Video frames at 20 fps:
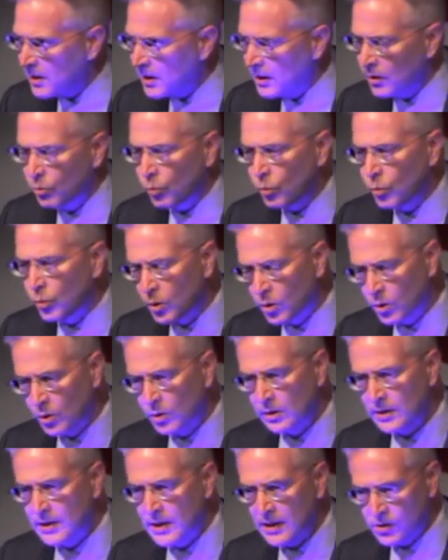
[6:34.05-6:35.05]
in
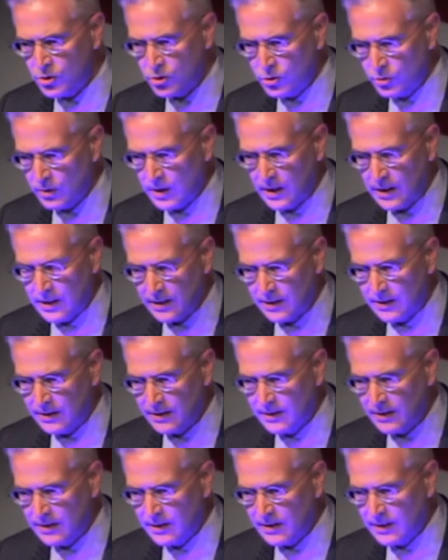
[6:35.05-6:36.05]
world history
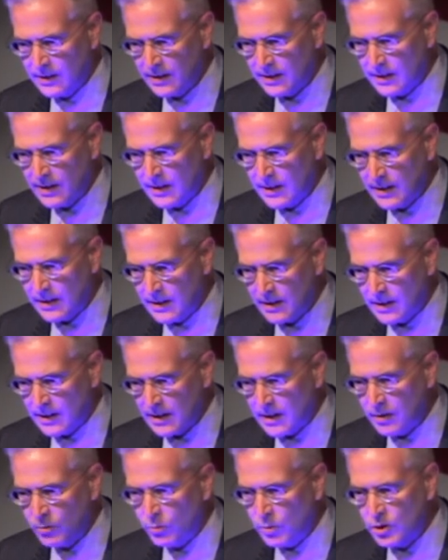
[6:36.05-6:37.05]

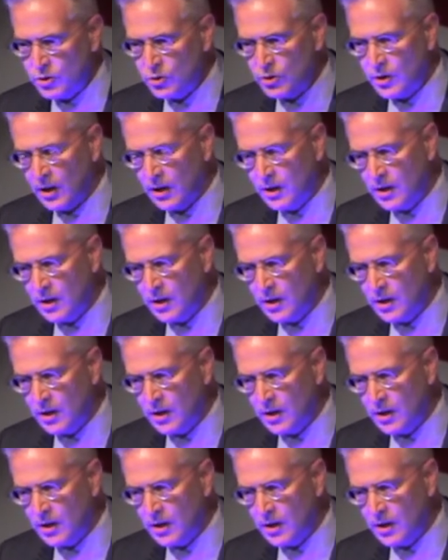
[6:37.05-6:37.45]
in which a